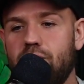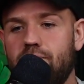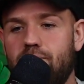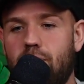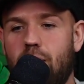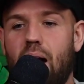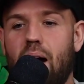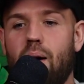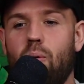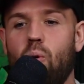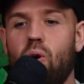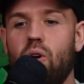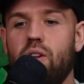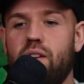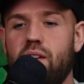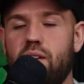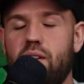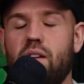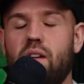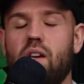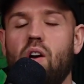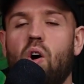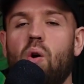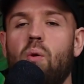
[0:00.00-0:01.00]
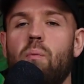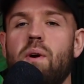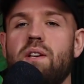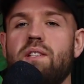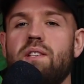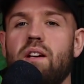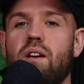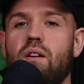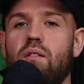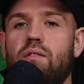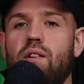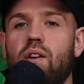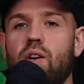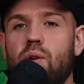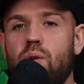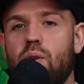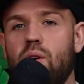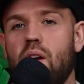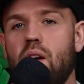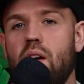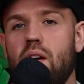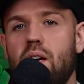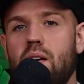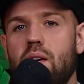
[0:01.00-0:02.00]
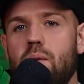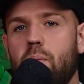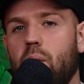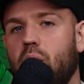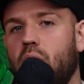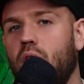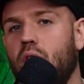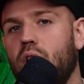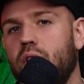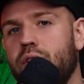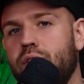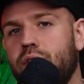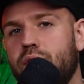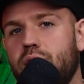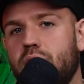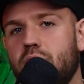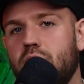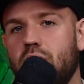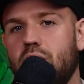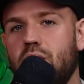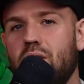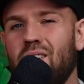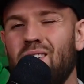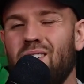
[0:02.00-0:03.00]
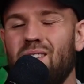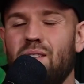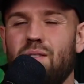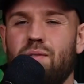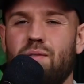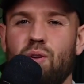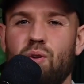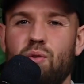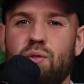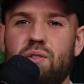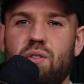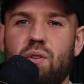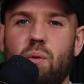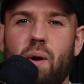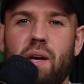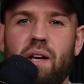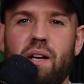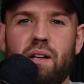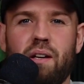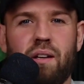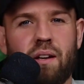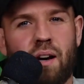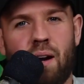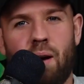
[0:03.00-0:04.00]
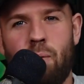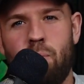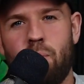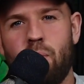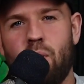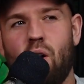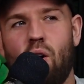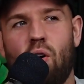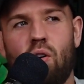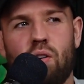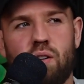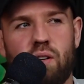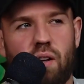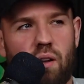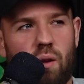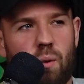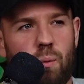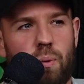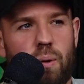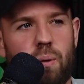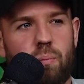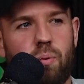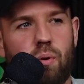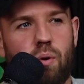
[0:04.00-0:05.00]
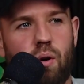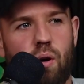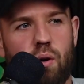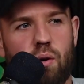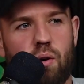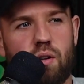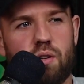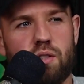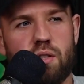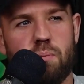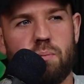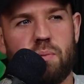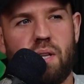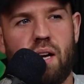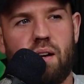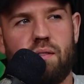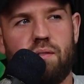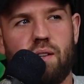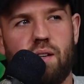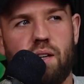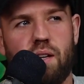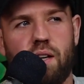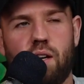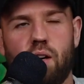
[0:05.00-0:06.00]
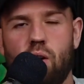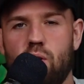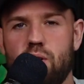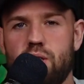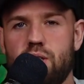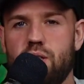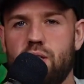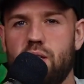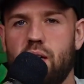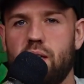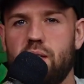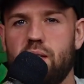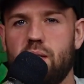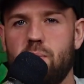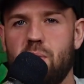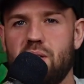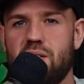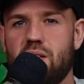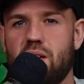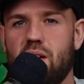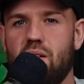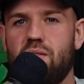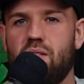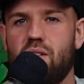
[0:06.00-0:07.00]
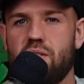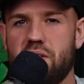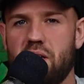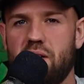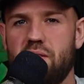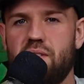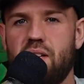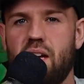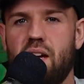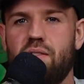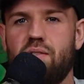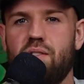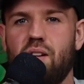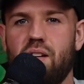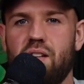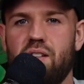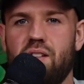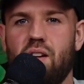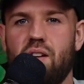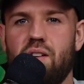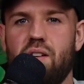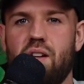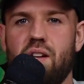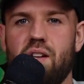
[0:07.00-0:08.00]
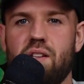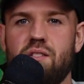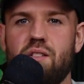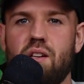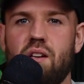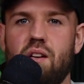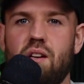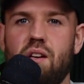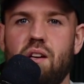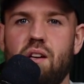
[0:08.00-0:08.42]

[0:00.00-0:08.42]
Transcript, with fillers: But I wanted to call myself out because it feels quite grim calling other people out, because I'm definitely contradicting myself, because I've definitely done this